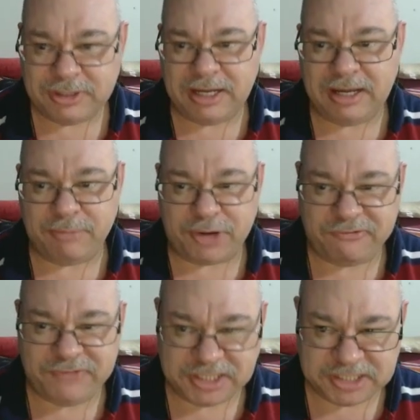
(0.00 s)
But I
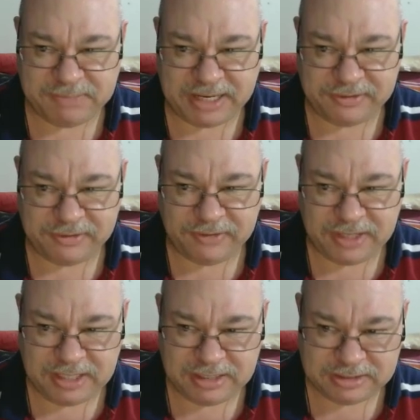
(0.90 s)
feel it's better than
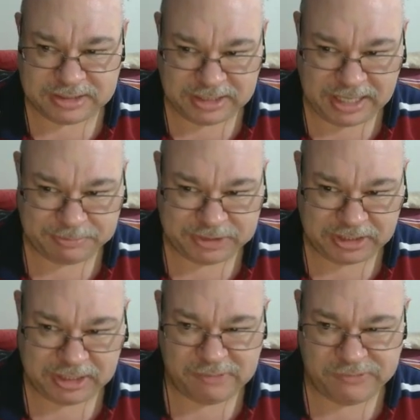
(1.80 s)
the
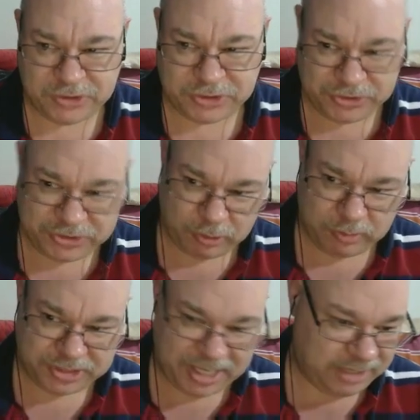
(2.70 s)
Synaptic Infusion, so
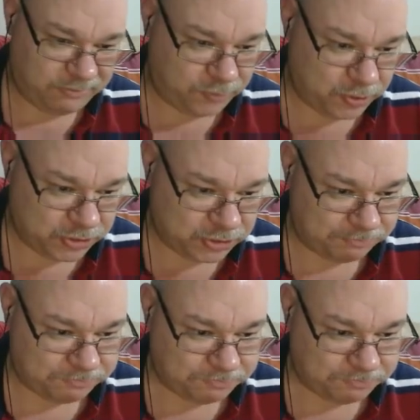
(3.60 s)
we'll take it first.